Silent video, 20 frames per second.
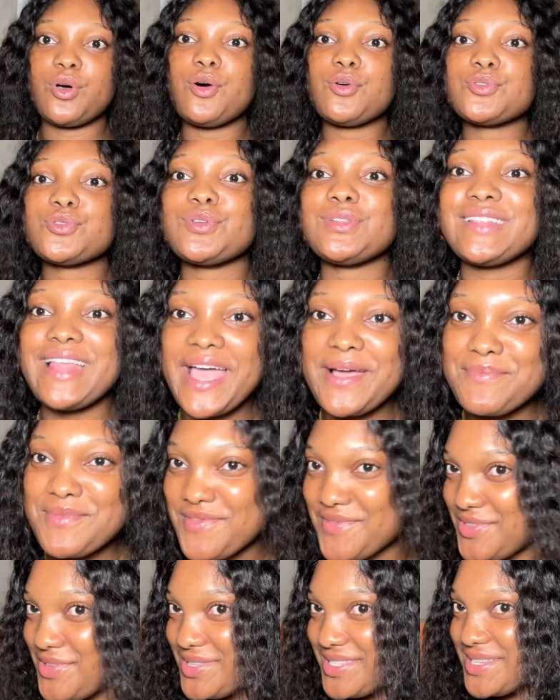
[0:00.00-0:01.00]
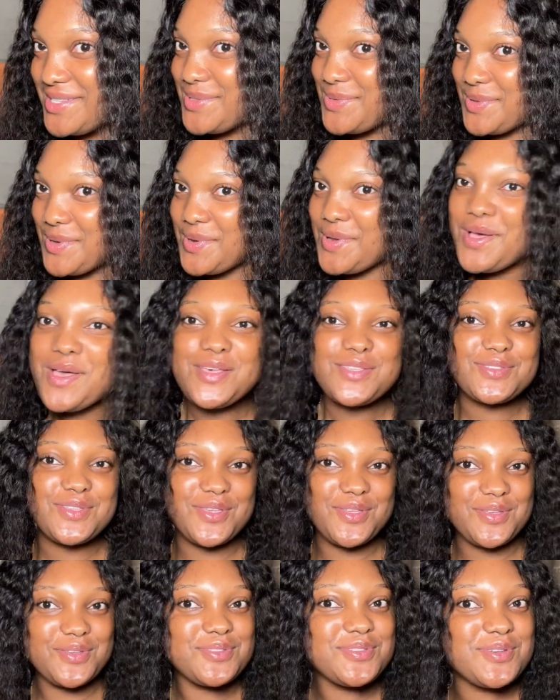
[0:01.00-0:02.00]
Also, like my videos as well, so
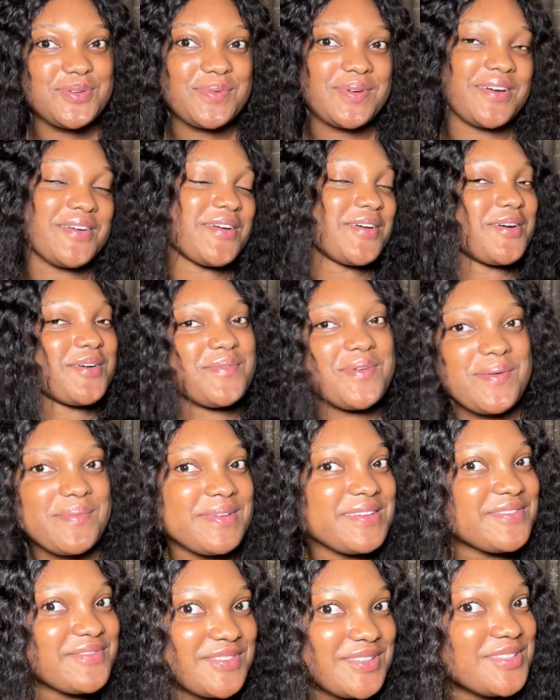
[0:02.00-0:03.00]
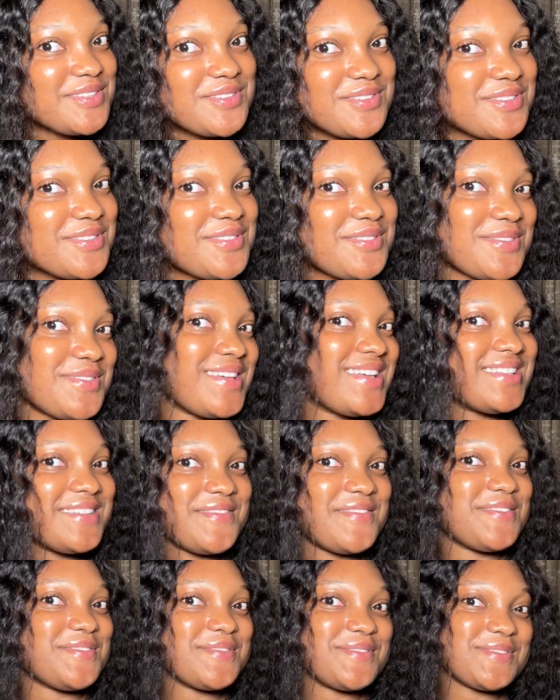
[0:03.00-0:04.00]
YouTube can recommend my videos to
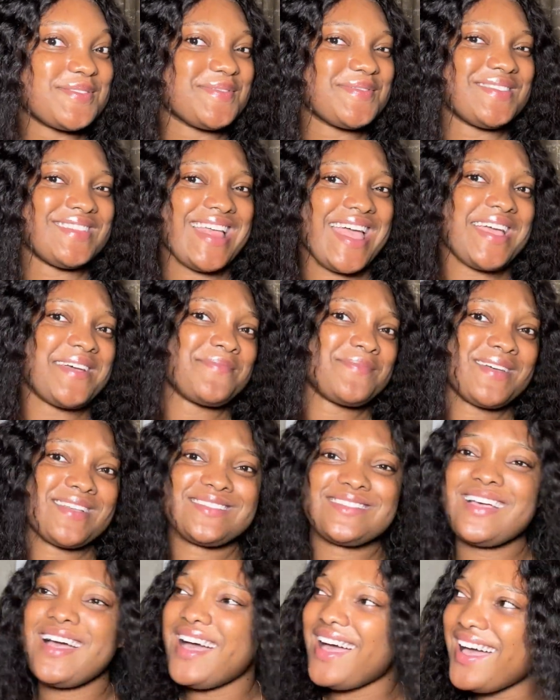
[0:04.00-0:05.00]
individuals of like minds.